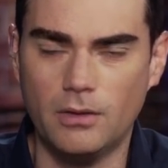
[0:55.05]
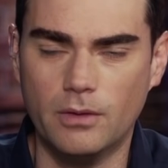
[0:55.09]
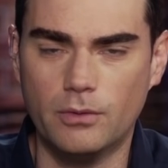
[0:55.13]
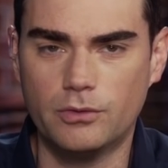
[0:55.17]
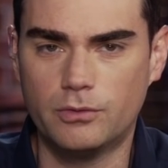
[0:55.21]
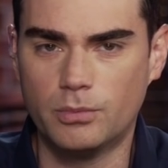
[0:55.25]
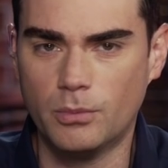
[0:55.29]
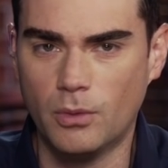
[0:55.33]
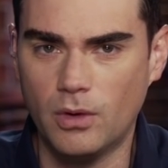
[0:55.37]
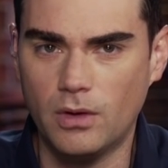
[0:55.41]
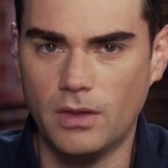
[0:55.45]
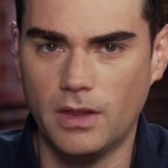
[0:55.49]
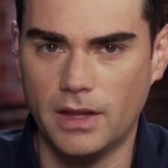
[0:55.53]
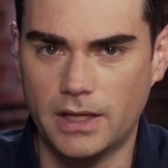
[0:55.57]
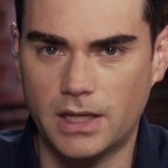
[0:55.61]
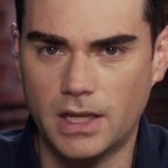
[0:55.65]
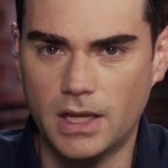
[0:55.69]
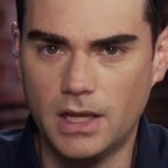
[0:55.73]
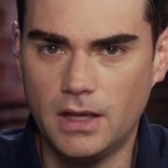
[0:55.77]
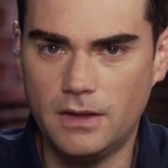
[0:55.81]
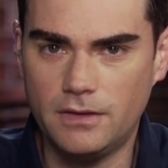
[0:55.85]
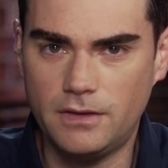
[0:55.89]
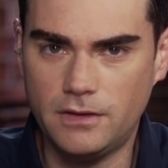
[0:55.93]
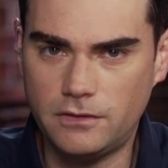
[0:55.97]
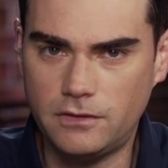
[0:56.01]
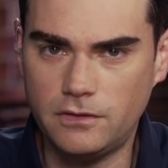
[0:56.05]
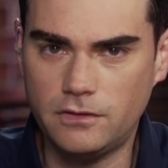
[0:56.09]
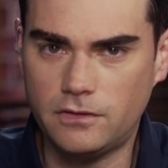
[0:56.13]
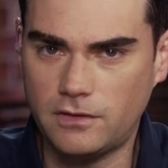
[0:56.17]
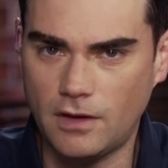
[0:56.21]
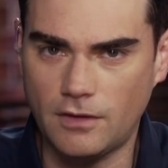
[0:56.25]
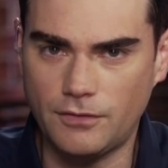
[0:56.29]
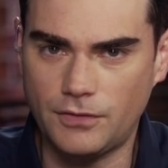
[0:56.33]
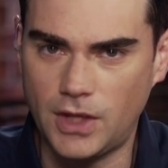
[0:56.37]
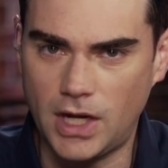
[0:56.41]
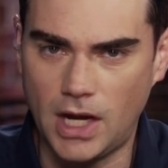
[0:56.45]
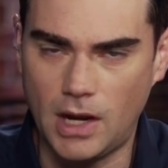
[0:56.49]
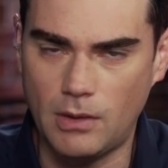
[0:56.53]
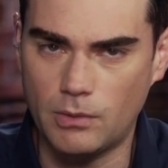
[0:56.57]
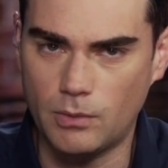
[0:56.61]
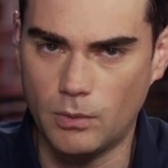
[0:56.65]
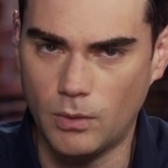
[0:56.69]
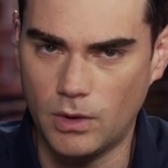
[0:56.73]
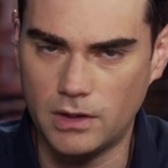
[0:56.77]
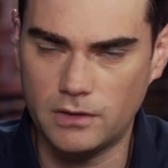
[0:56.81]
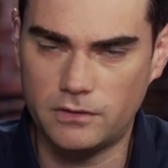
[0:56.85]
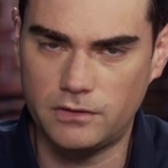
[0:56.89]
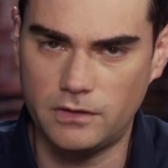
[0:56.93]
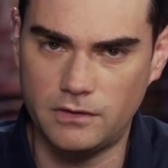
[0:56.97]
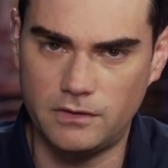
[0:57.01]
It was more like, this is stuff that I would
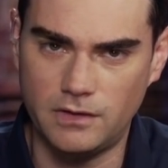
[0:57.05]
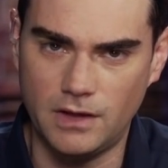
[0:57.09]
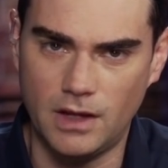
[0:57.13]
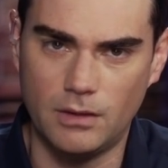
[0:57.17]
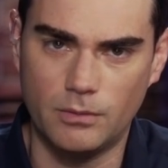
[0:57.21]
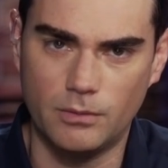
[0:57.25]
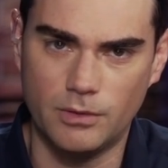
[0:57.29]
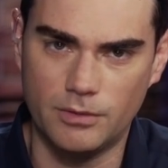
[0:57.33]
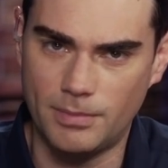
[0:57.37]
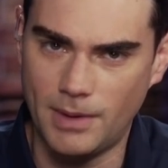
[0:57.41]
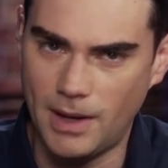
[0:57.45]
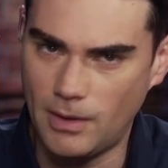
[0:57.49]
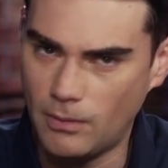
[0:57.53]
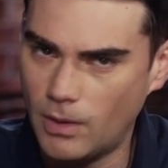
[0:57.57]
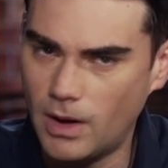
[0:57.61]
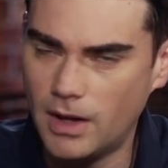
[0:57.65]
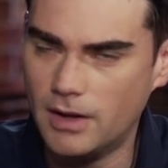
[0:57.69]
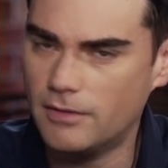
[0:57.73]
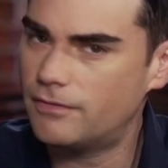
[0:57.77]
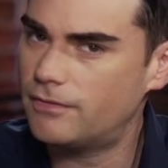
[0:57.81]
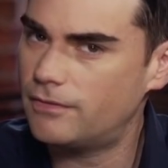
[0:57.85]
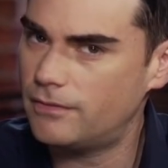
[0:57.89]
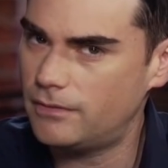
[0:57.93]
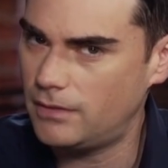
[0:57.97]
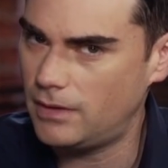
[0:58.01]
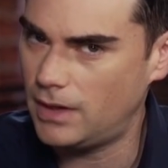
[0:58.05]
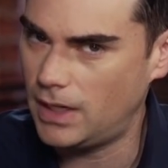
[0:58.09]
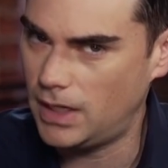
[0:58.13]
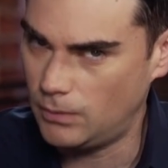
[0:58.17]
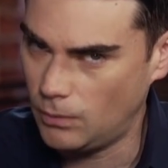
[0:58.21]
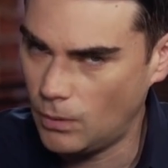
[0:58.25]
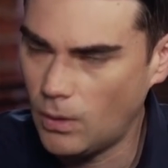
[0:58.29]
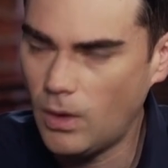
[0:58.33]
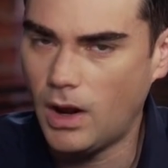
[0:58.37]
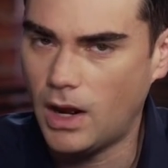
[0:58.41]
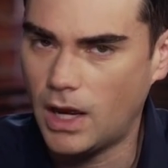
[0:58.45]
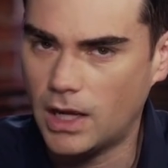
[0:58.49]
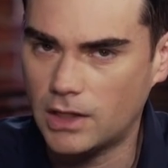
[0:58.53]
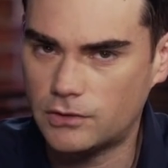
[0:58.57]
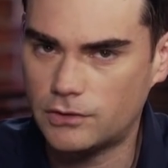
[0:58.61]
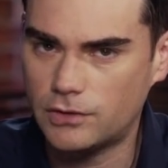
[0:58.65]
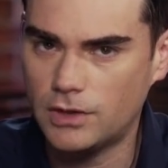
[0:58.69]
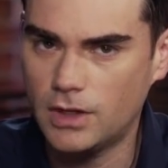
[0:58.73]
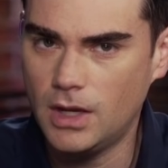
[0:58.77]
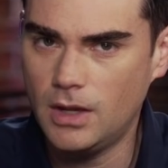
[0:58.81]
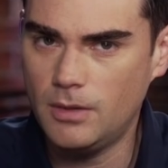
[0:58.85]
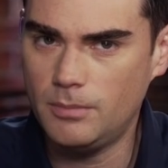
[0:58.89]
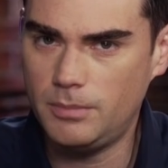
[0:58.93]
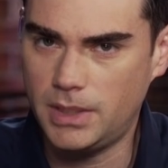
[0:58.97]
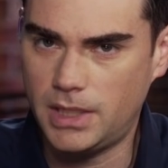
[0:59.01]
want to sit down with my wife and watch
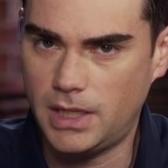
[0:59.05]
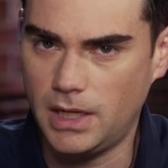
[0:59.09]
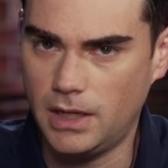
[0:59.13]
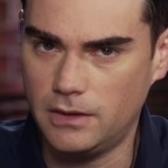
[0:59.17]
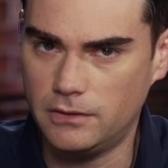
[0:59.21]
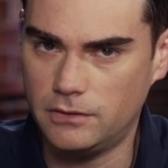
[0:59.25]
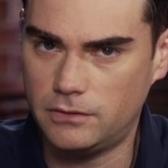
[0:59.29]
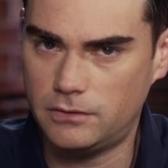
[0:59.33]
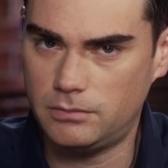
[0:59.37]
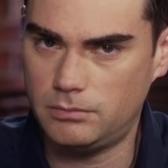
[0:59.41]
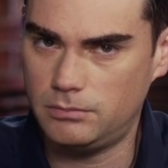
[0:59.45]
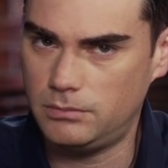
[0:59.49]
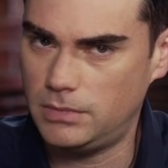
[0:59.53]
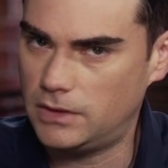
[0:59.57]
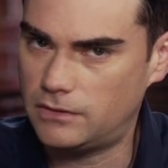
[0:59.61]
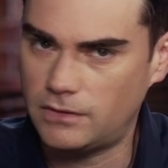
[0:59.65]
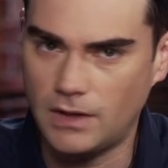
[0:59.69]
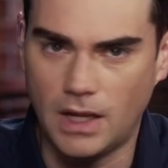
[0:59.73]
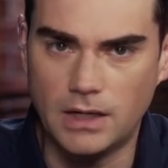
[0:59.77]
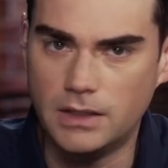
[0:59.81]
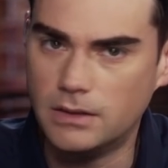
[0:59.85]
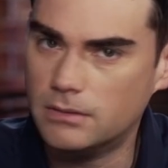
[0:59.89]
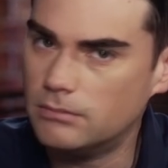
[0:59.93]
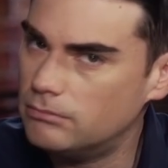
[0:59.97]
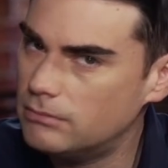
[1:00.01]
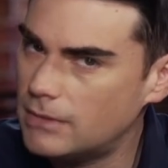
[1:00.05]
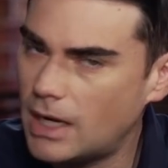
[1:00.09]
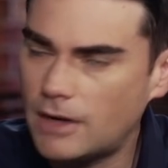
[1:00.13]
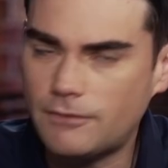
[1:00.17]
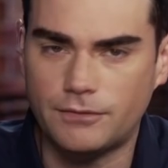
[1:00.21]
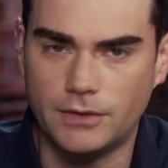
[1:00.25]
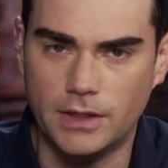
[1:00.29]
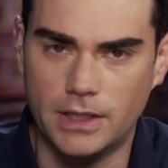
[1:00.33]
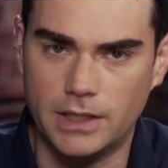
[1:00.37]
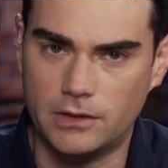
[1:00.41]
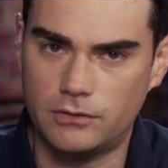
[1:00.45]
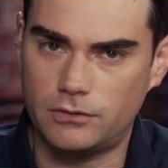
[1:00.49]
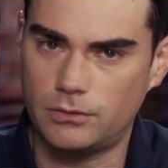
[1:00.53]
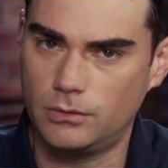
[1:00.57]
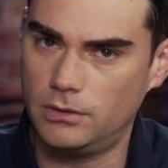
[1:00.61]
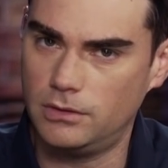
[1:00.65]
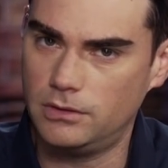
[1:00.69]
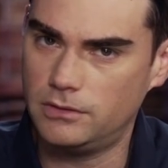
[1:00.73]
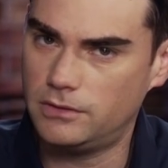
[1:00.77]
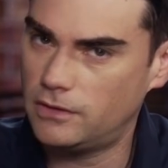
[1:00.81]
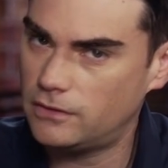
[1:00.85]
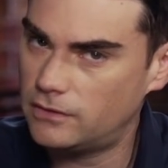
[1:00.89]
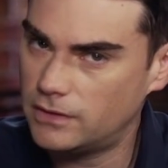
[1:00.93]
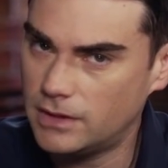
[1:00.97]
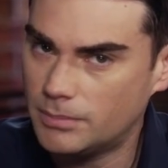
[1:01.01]
because it's on Netflix or
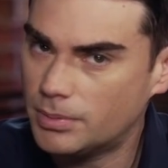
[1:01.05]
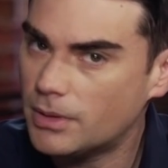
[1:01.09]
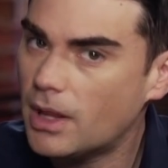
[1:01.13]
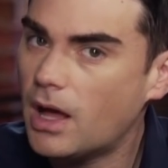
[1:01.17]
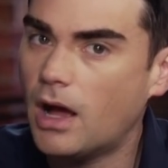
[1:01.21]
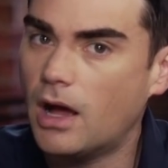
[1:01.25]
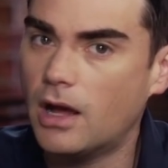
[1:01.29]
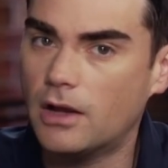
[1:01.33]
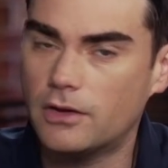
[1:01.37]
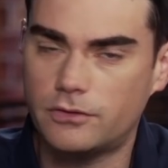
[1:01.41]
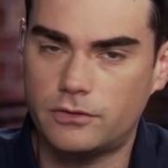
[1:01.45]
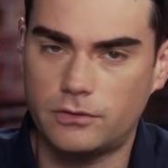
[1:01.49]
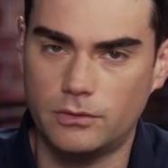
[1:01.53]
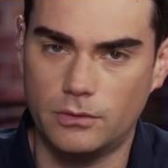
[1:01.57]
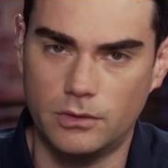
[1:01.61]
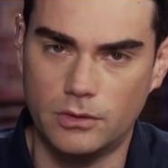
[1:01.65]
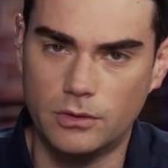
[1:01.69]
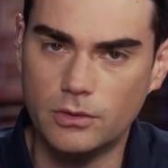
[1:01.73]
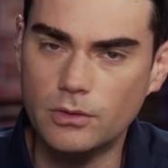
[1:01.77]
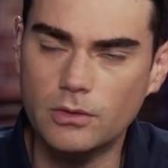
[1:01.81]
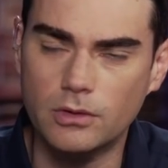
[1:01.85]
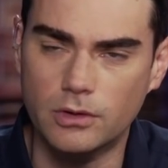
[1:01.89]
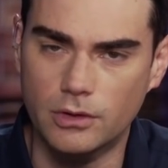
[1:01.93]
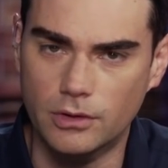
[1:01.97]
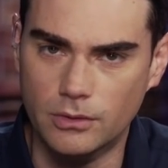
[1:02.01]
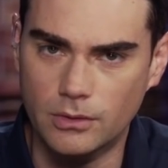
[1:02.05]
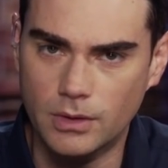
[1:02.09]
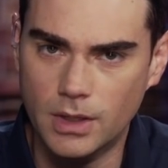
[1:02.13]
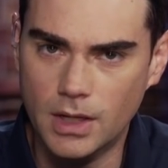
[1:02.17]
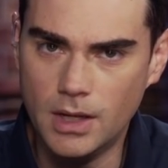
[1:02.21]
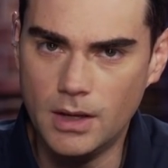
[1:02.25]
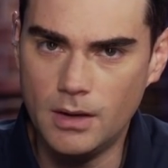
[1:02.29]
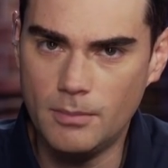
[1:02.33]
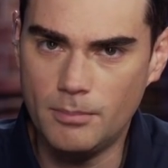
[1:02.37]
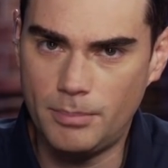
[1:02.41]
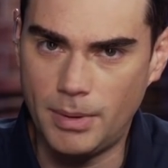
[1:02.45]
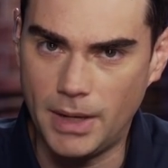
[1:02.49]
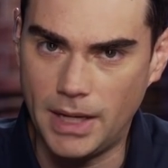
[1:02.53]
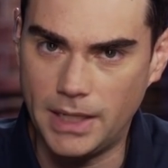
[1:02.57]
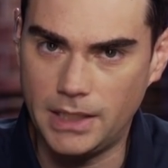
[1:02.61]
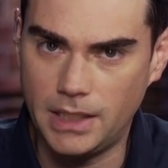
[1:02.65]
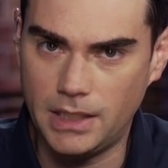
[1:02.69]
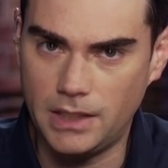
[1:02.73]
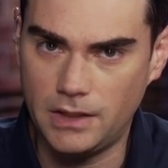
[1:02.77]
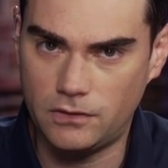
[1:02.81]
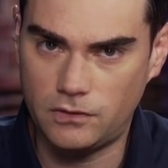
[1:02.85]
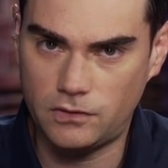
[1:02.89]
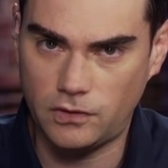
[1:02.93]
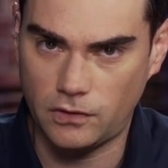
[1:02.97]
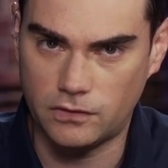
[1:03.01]
Disney Plus or Hulu, but
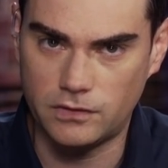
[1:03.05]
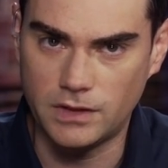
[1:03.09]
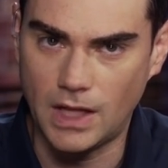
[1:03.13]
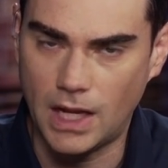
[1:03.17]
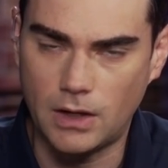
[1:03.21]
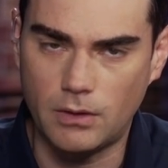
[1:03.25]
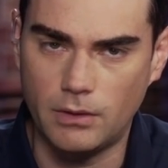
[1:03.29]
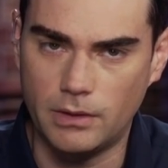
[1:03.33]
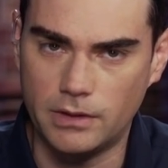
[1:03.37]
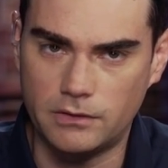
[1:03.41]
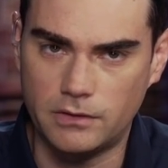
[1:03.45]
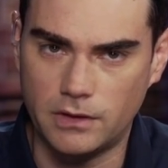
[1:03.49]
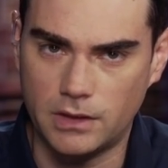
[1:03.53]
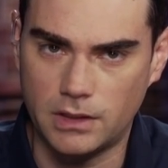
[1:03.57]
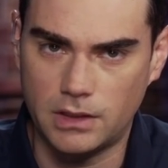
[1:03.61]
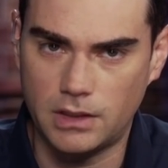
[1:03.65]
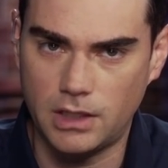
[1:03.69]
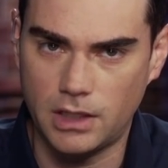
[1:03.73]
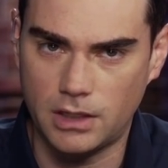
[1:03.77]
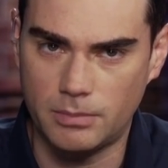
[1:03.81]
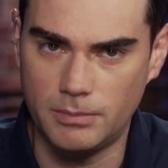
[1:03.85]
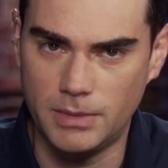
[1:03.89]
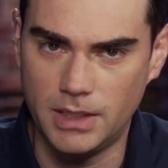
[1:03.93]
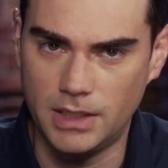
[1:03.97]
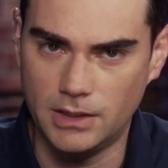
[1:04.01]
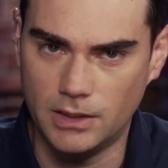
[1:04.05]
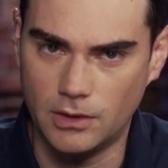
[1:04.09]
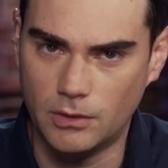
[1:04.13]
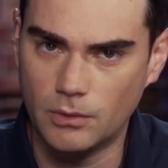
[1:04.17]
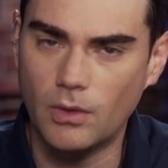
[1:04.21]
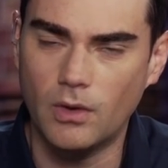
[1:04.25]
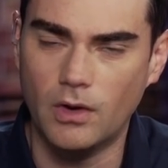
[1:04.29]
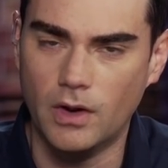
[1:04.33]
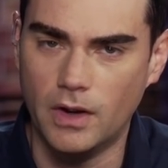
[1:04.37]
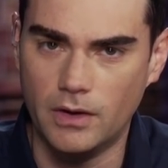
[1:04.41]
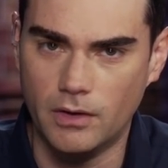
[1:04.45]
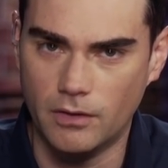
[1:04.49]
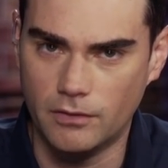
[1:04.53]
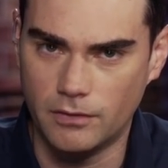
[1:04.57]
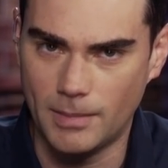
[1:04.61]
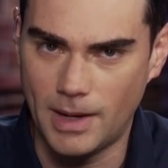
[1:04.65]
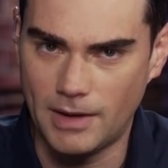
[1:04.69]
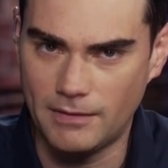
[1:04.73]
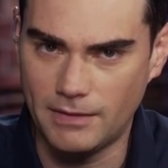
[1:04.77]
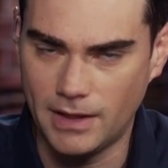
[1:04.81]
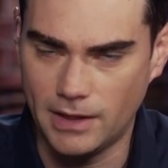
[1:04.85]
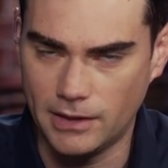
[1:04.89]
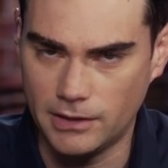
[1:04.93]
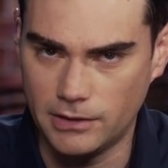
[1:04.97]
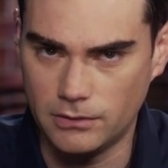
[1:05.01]
it's just not going to kick me in the groin over my
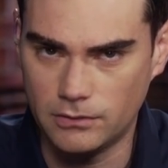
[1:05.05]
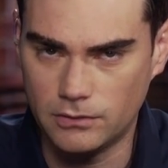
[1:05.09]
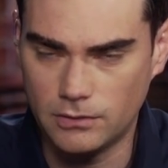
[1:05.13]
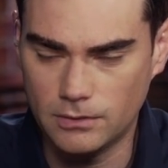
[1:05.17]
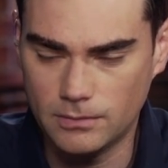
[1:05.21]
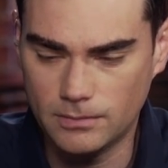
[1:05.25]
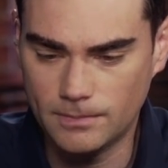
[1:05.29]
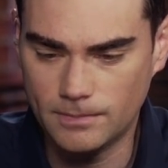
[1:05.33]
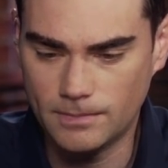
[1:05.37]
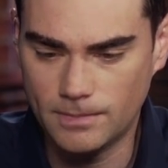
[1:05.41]
values.